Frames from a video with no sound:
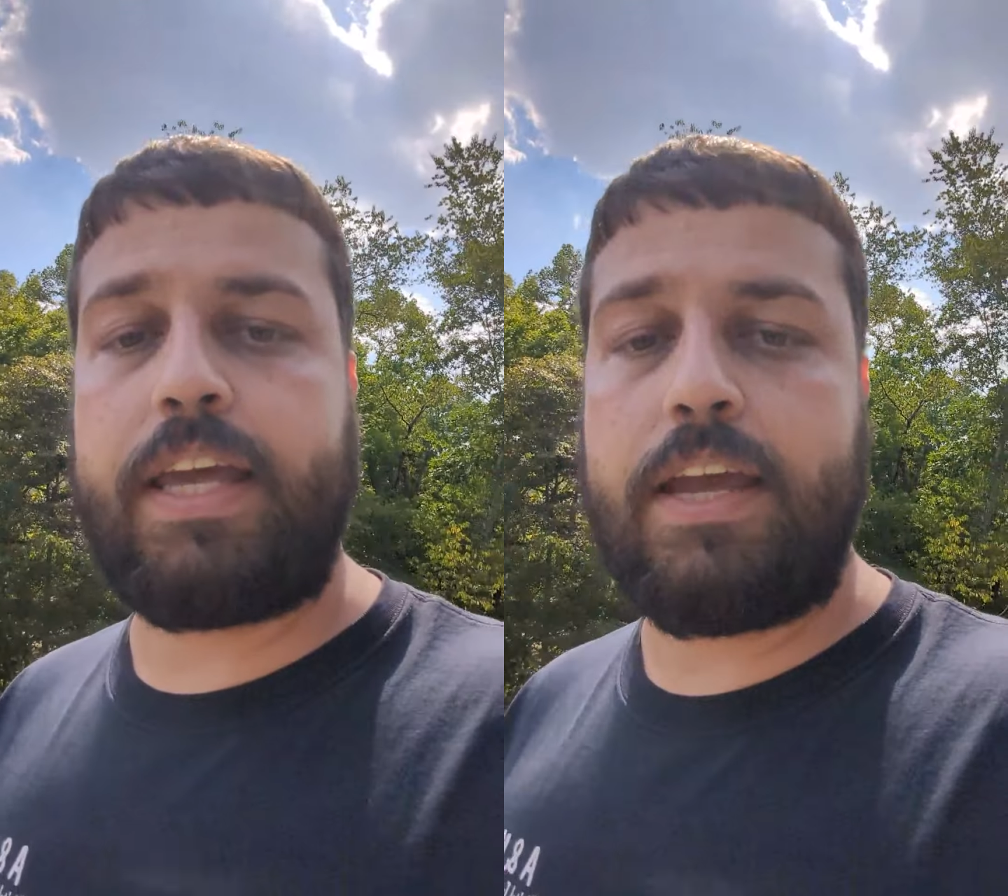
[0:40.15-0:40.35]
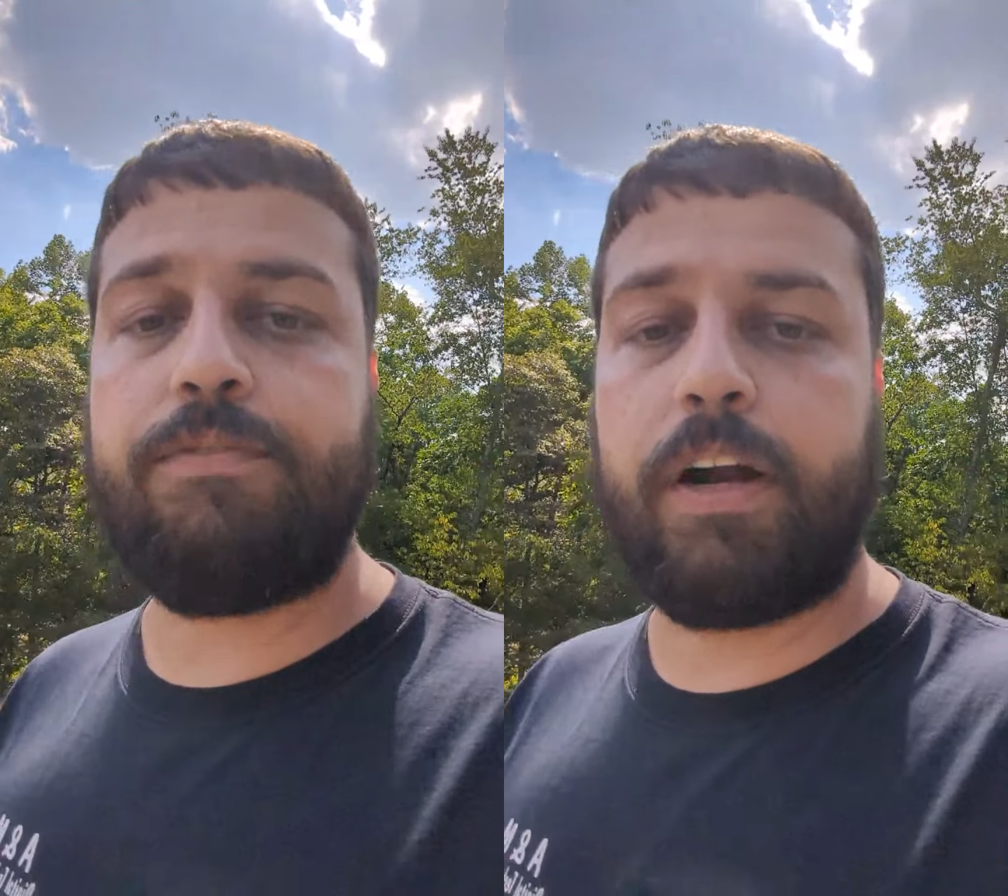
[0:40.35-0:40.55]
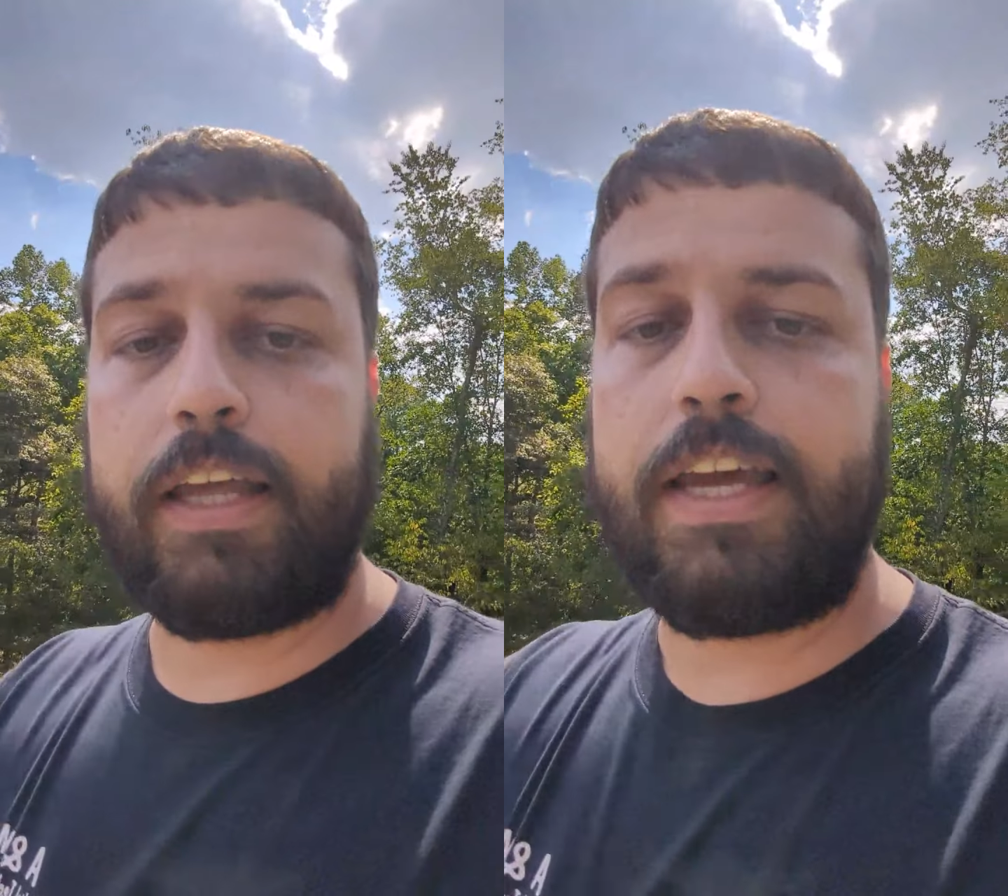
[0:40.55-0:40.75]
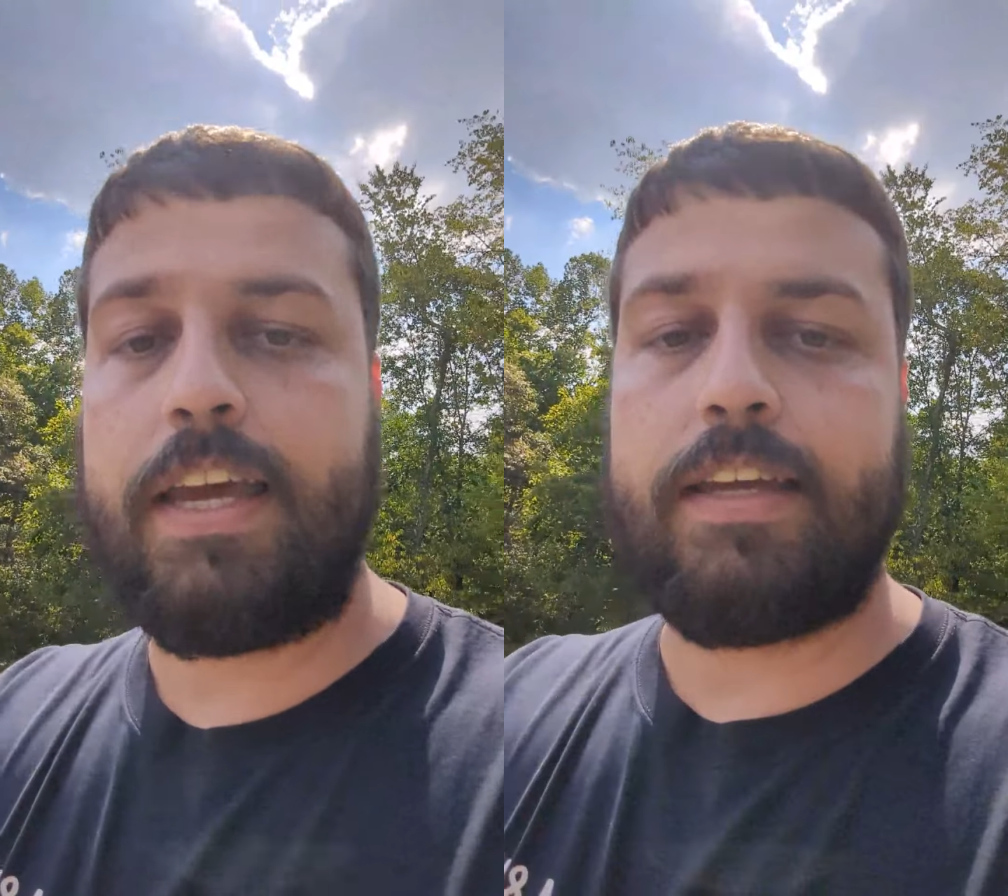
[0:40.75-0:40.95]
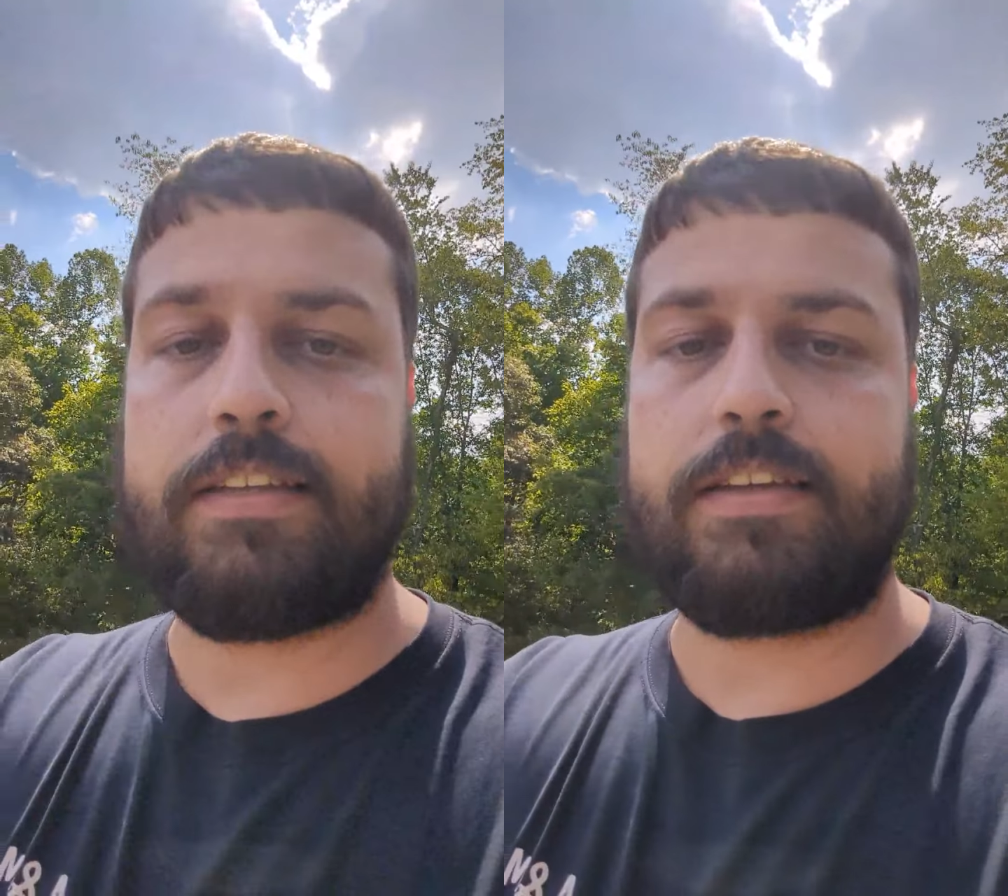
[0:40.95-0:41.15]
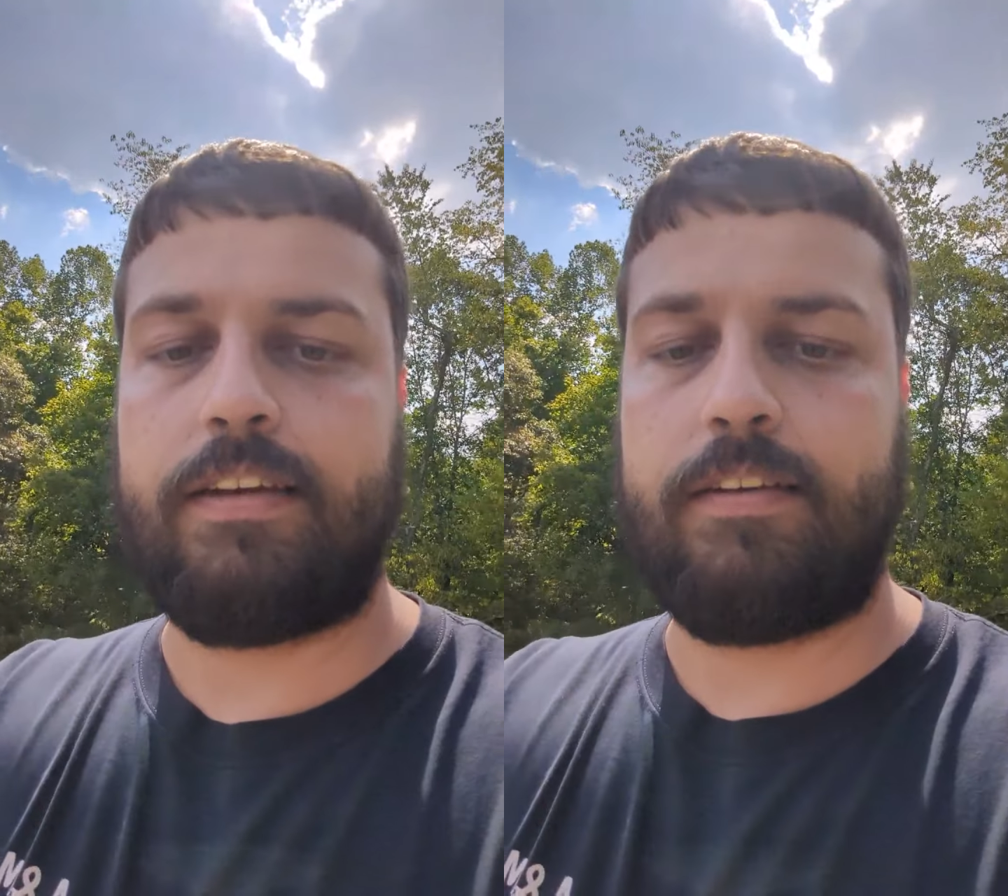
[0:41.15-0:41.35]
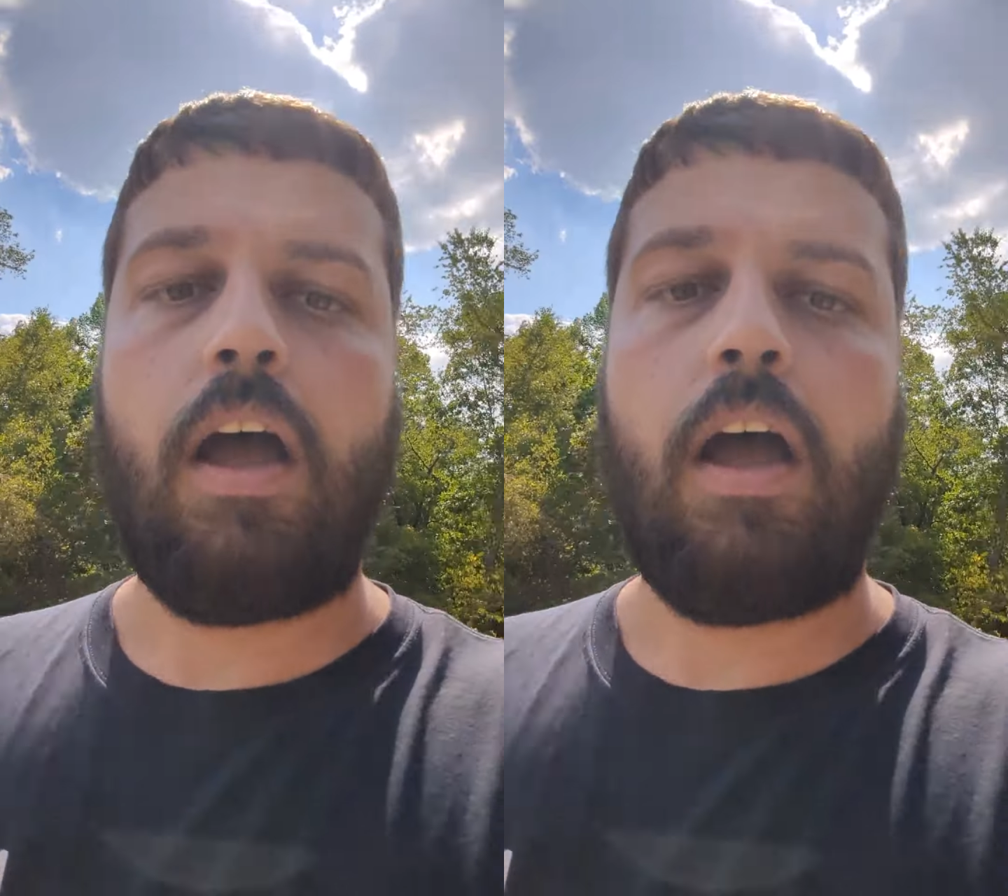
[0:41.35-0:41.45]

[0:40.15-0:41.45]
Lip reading: he really is.